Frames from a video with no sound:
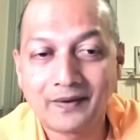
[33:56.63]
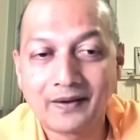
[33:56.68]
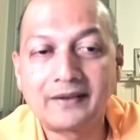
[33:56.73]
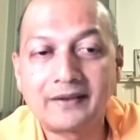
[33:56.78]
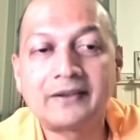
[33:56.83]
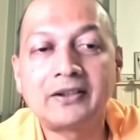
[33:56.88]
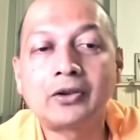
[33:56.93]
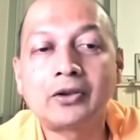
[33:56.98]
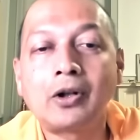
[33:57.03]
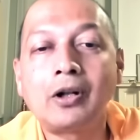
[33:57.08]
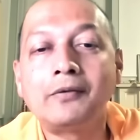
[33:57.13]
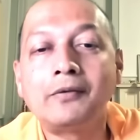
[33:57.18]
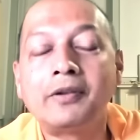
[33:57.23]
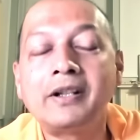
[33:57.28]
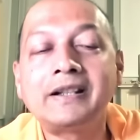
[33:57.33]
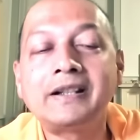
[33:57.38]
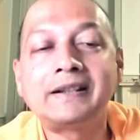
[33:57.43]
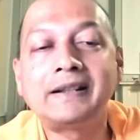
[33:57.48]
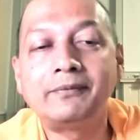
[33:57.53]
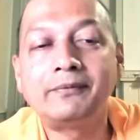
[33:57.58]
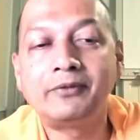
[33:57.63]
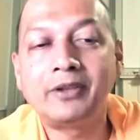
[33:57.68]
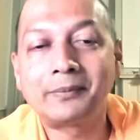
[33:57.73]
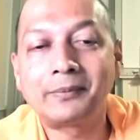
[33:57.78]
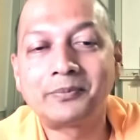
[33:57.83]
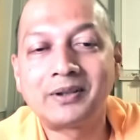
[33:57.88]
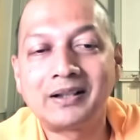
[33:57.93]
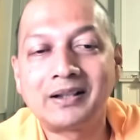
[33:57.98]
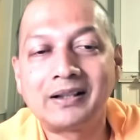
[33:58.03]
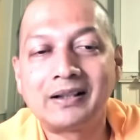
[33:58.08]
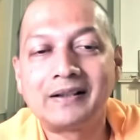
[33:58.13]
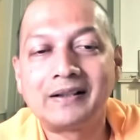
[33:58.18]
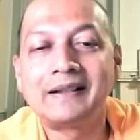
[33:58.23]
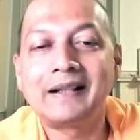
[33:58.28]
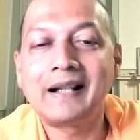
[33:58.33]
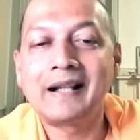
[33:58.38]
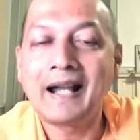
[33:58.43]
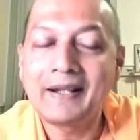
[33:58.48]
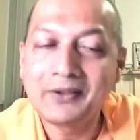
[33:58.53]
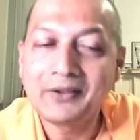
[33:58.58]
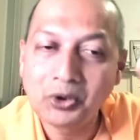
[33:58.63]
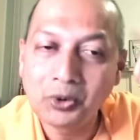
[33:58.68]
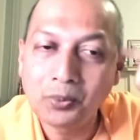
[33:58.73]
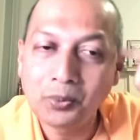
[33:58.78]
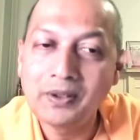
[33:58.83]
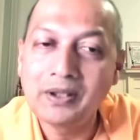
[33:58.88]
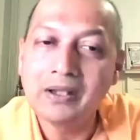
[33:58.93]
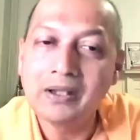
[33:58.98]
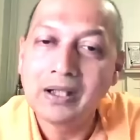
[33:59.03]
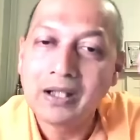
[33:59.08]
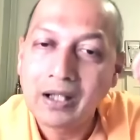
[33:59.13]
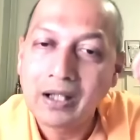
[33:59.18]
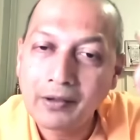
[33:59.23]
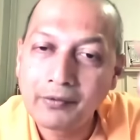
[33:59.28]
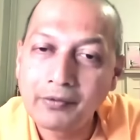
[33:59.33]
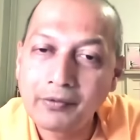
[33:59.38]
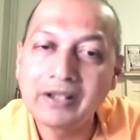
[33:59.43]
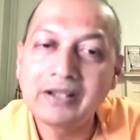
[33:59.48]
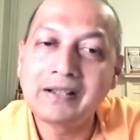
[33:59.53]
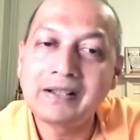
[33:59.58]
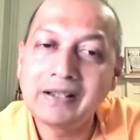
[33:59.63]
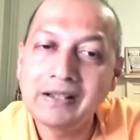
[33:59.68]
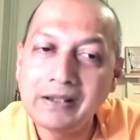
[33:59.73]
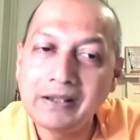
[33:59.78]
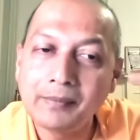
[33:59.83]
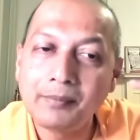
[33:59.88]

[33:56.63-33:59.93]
This is called Vritti Vyapti. There has to be a vritti,